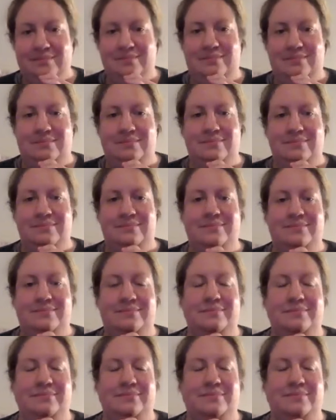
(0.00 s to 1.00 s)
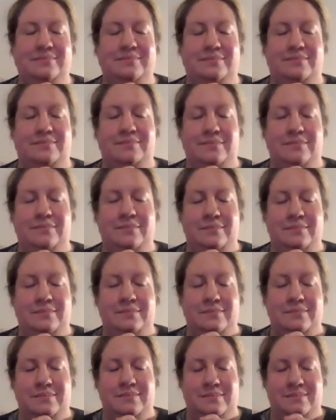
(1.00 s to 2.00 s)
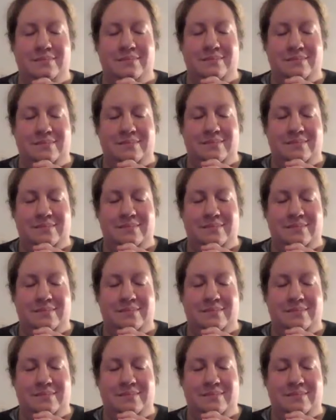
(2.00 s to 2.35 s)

Nobody speaks.